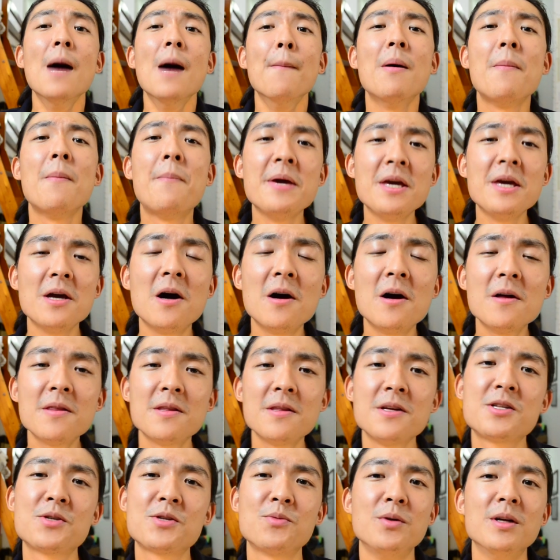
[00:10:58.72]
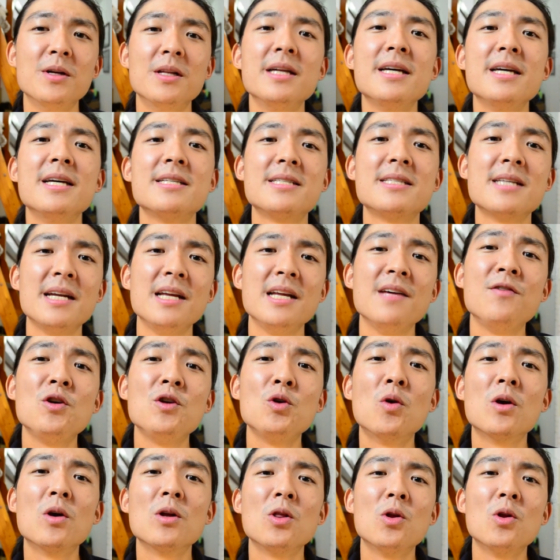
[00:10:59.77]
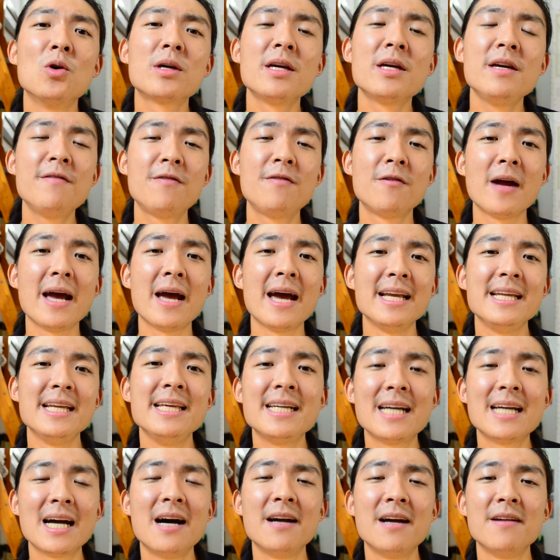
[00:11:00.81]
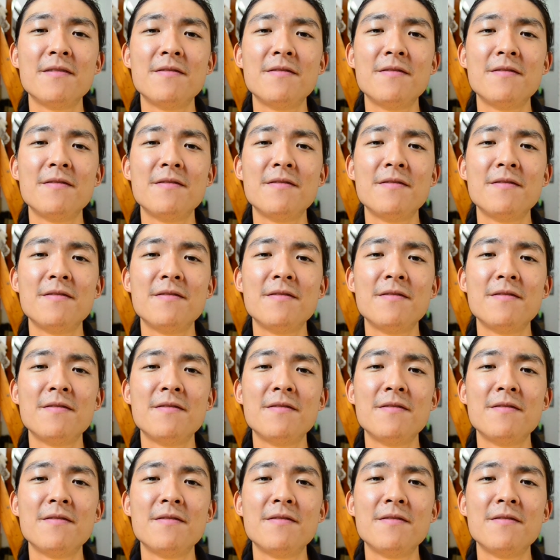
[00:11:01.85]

But beyond this really is that if you are looking for any kind